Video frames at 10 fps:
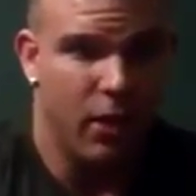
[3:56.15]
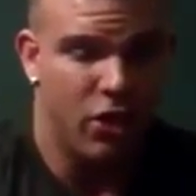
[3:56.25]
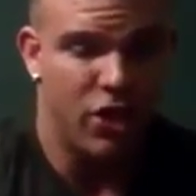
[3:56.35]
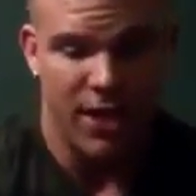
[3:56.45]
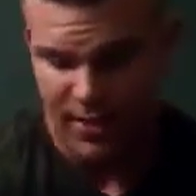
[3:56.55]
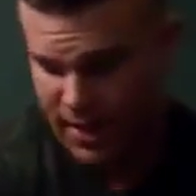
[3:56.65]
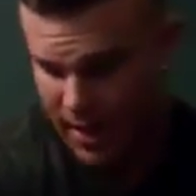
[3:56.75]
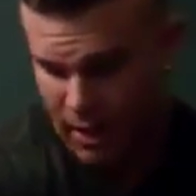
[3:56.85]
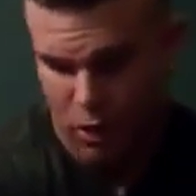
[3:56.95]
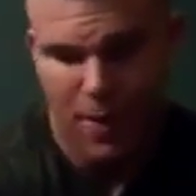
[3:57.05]
Chest
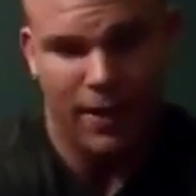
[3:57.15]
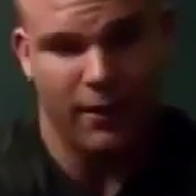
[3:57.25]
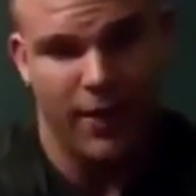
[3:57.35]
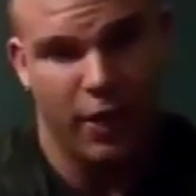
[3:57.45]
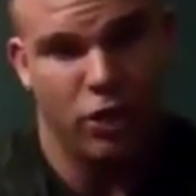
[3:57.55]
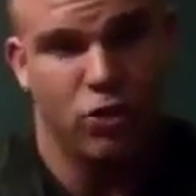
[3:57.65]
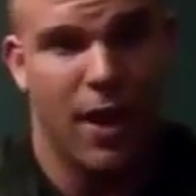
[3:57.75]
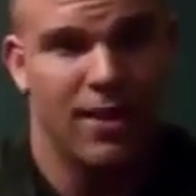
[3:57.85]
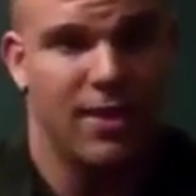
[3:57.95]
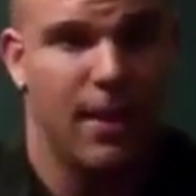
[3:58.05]
day, you activate your
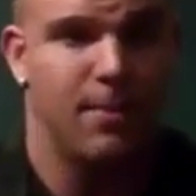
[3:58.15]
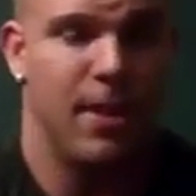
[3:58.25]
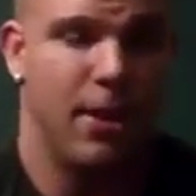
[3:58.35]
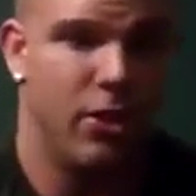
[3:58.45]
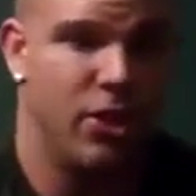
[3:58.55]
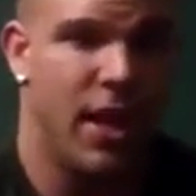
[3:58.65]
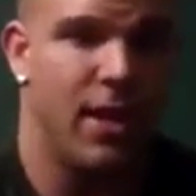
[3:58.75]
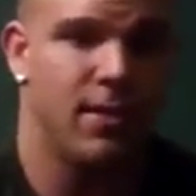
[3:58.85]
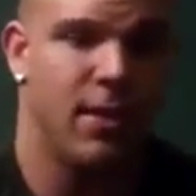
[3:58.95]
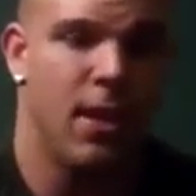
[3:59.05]
triceps and your
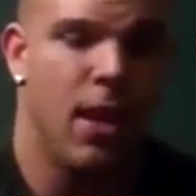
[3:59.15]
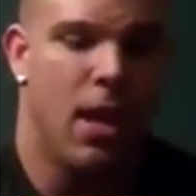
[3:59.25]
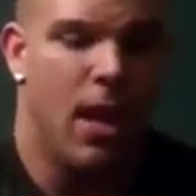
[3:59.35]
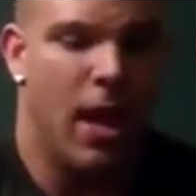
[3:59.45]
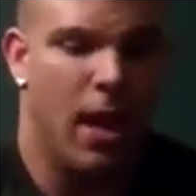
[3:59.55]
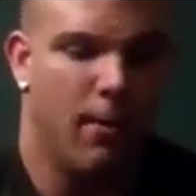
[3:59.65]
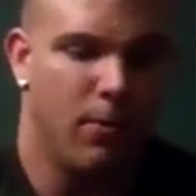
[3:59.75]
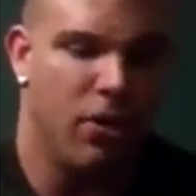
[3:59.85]
chest. I